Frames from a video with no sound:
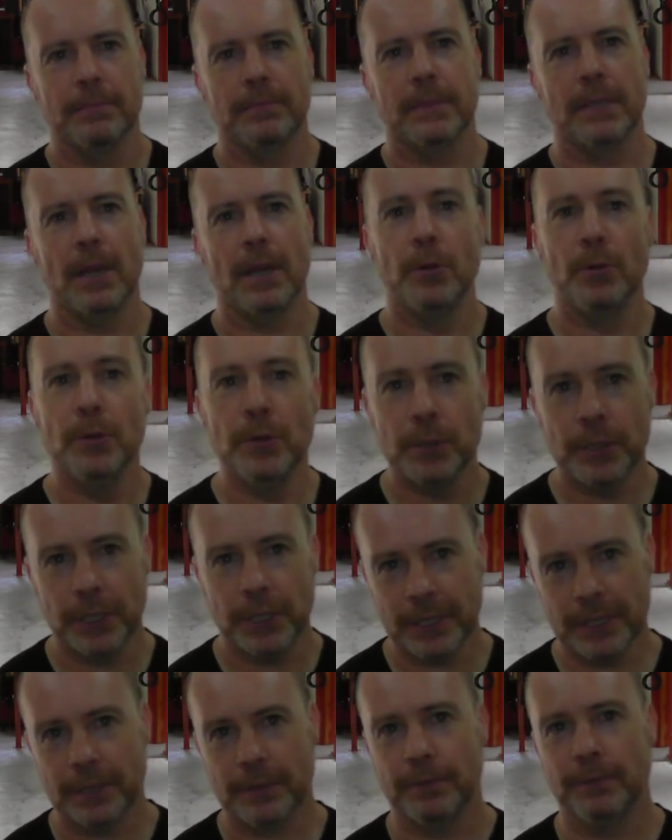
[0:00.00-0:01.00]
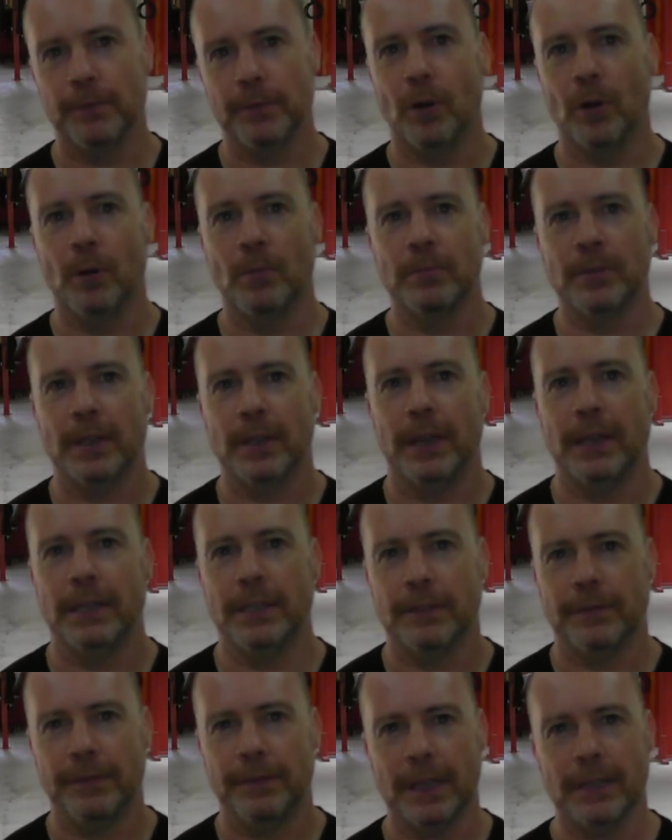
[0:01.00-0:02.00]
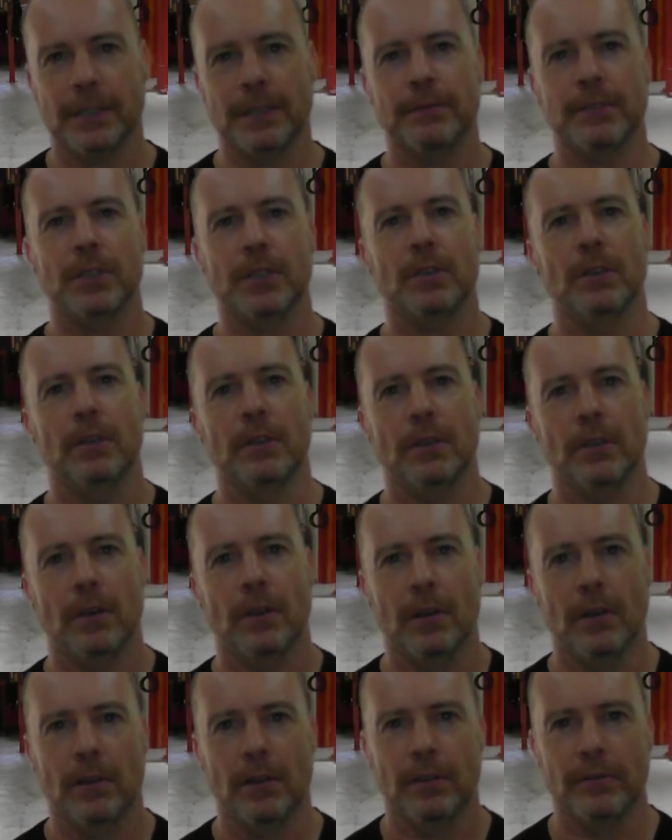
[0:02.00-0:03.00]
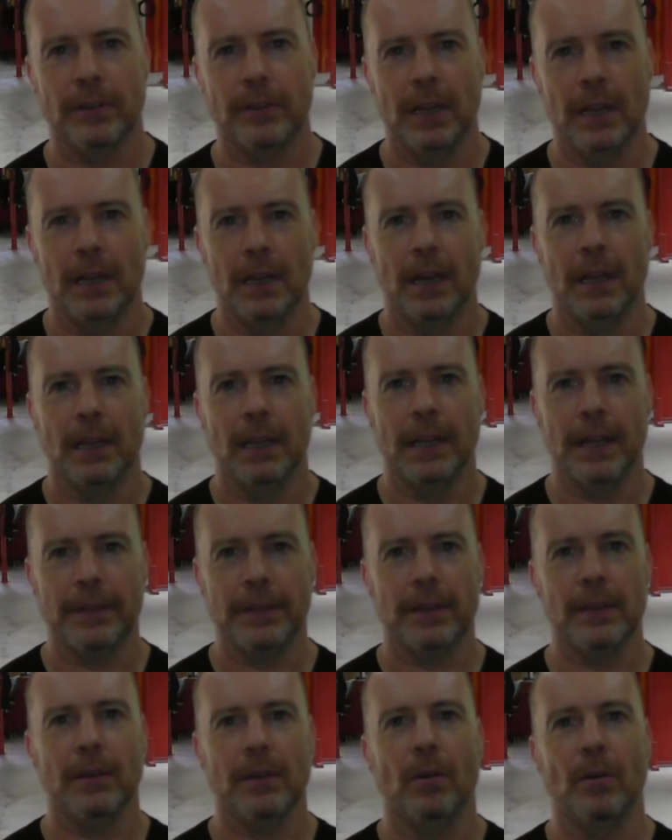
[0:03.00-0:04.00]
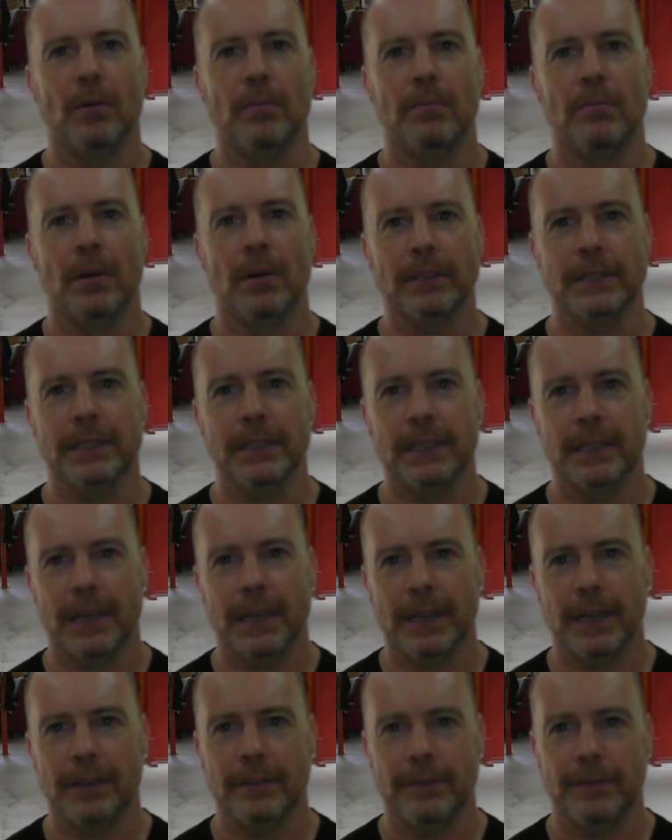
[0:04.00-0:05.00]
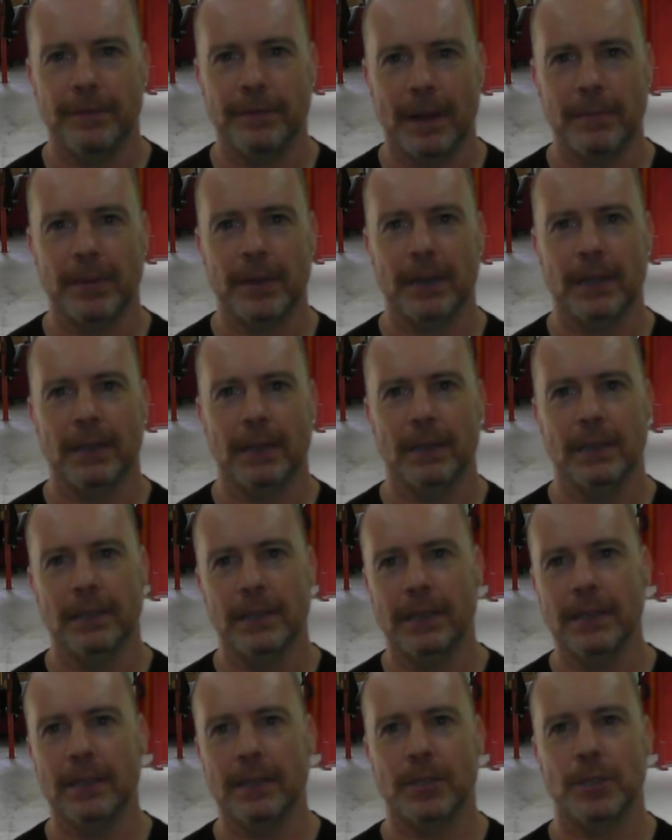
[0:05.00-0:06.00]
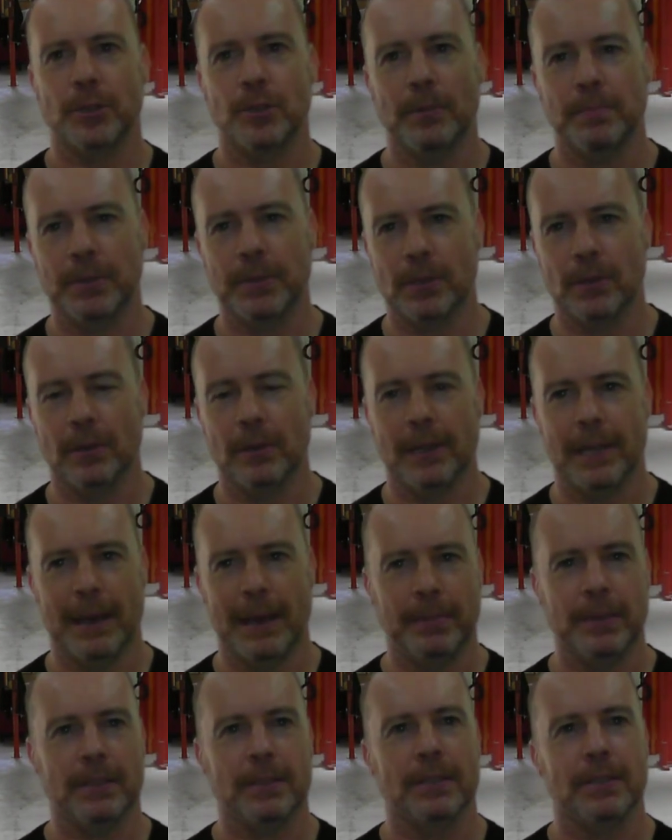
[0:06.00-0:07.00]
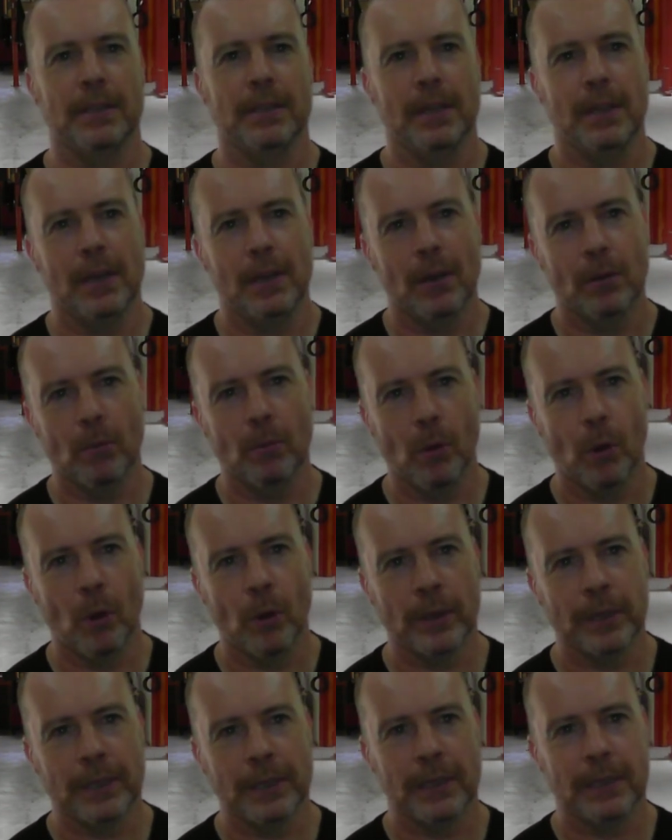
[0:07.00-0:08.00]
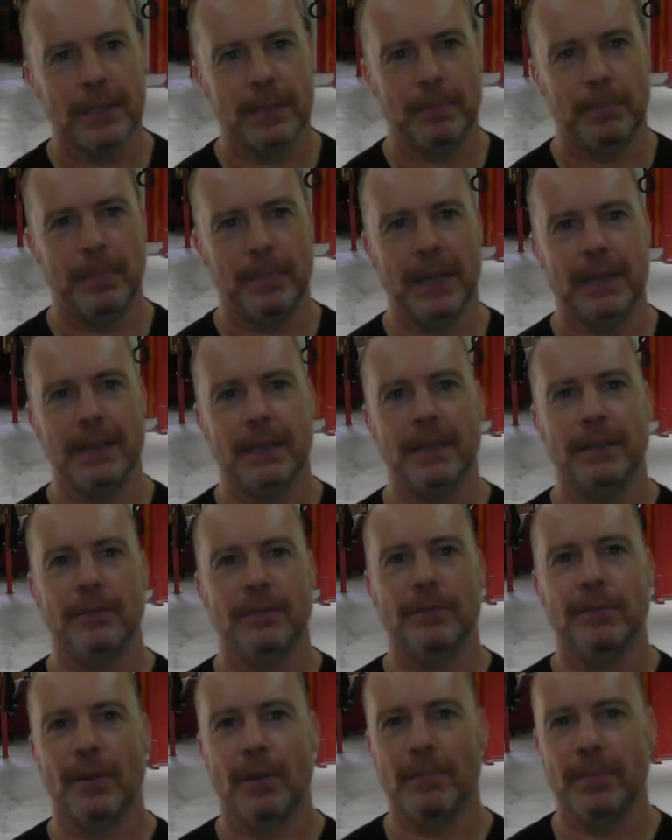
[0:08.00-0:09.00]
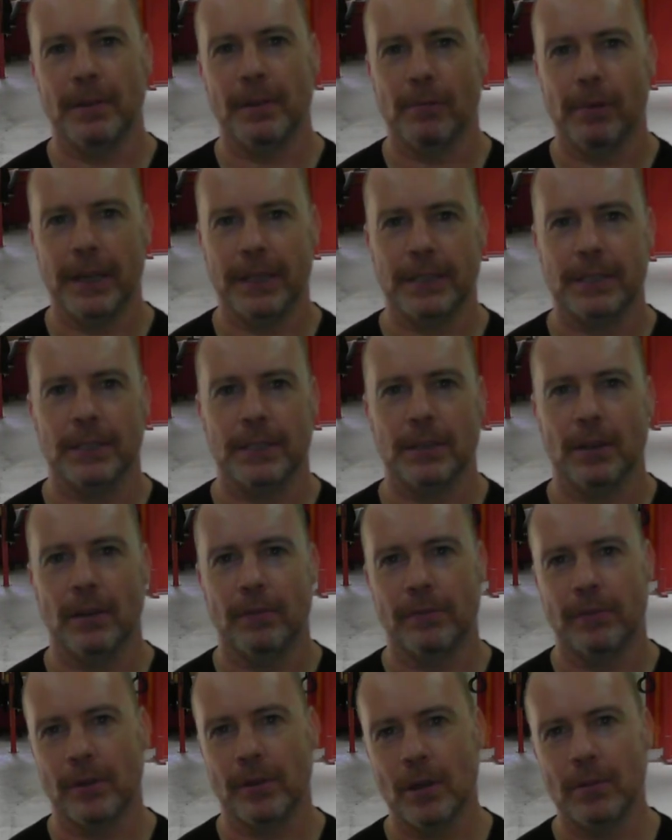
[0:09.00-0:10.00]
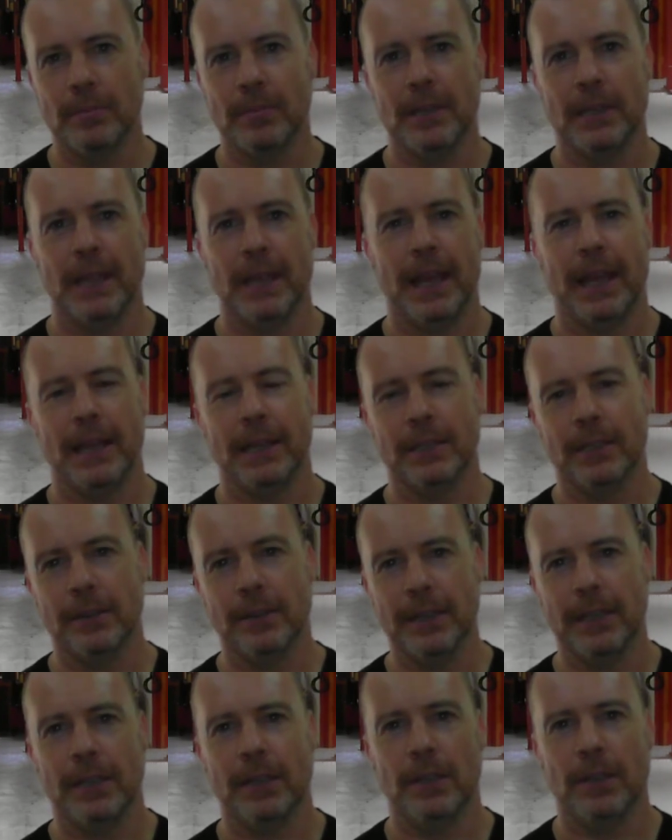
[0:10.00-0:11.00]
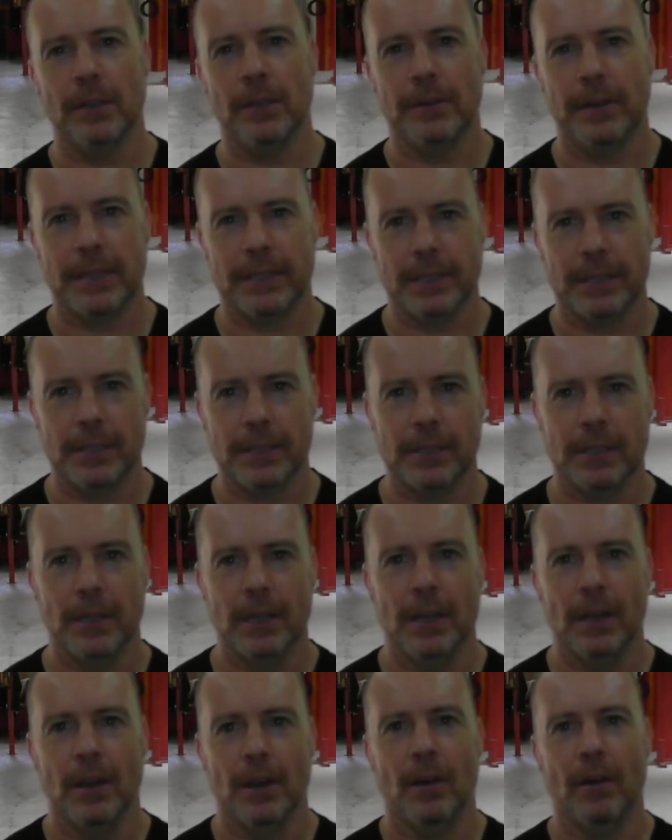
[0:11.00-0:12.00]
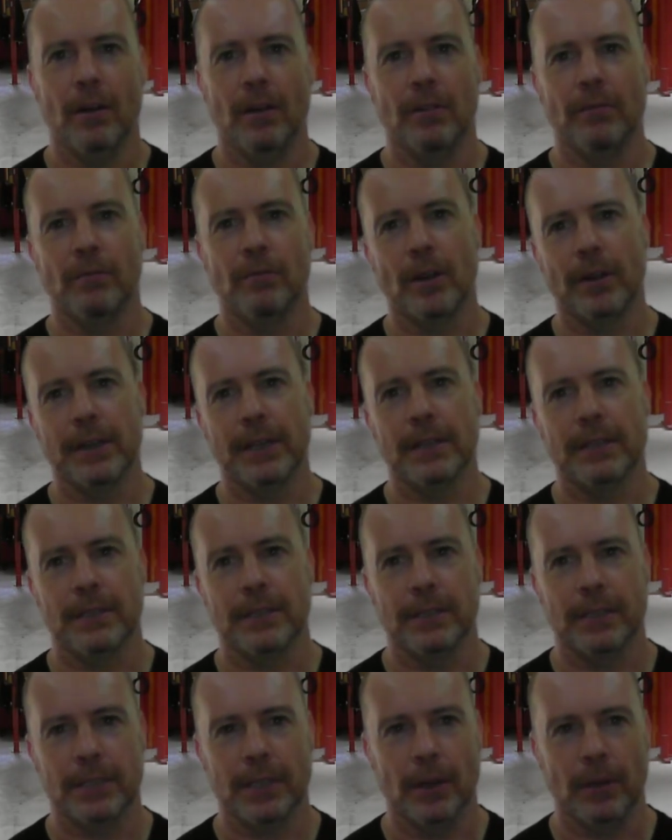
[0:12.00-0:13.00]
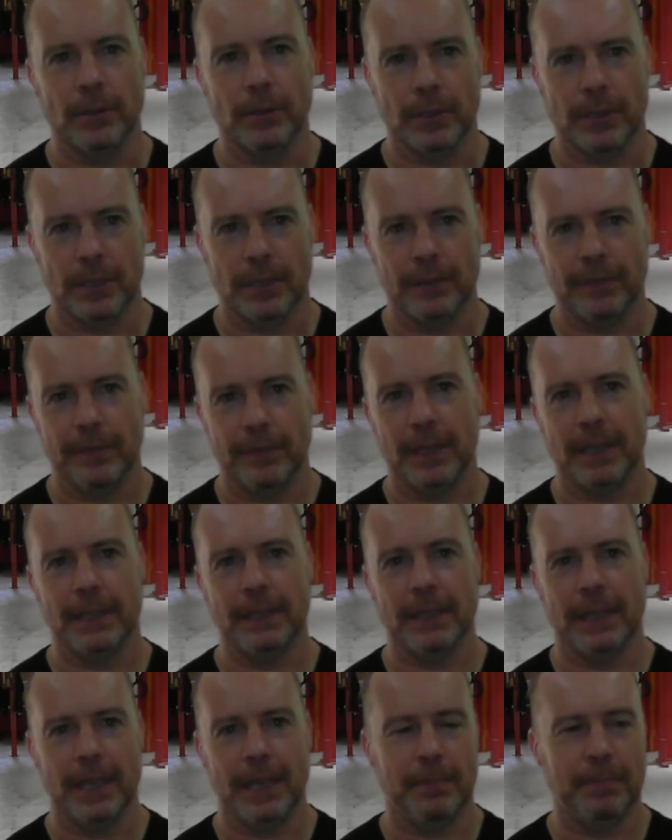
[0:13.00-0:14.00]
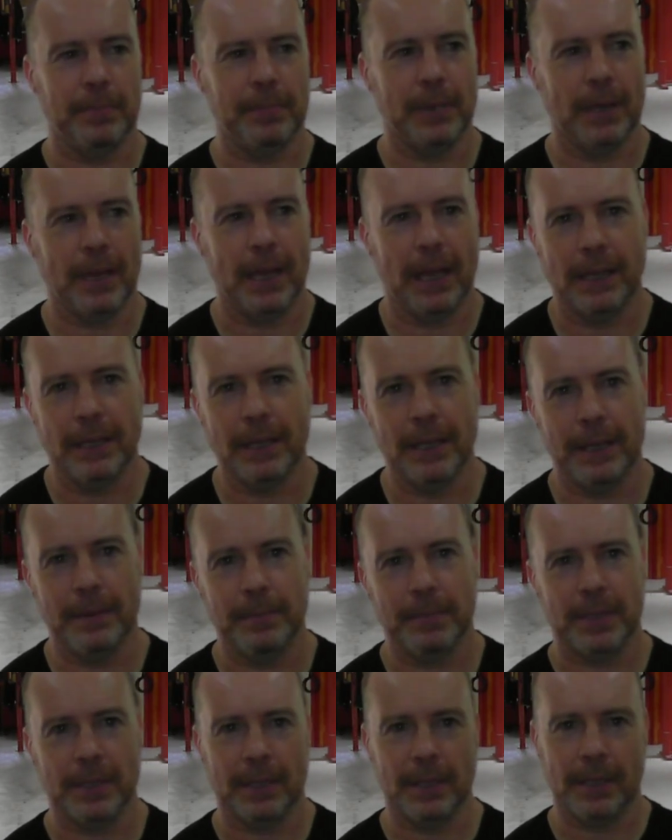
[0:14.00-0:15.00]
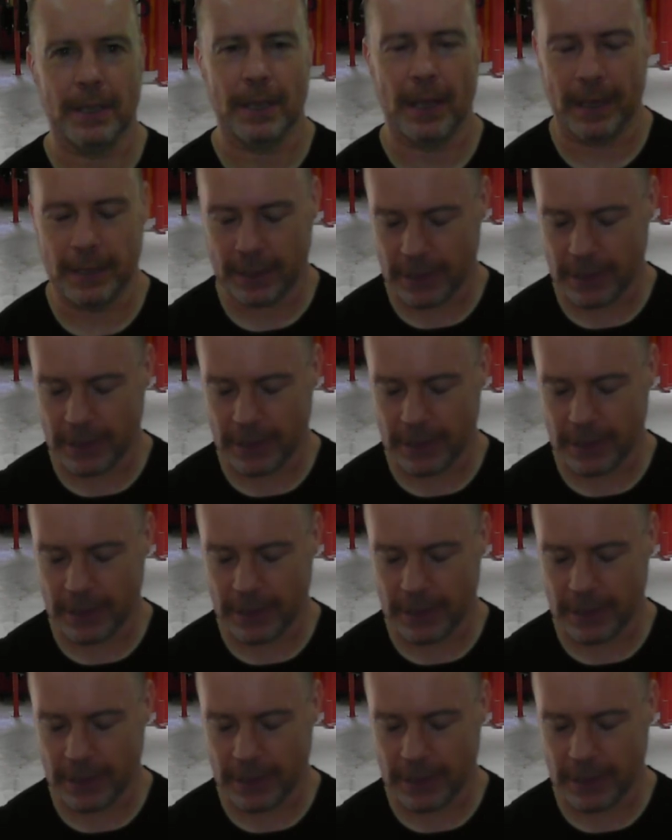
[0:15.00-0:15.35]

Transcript: Terugis formed a defensive skirt of leather or multi-layered fabric, linen strips or lappets, worn dependent from the waists of Roman and Greek cuirasses of warriors and soldiers, defending the hips and thighs.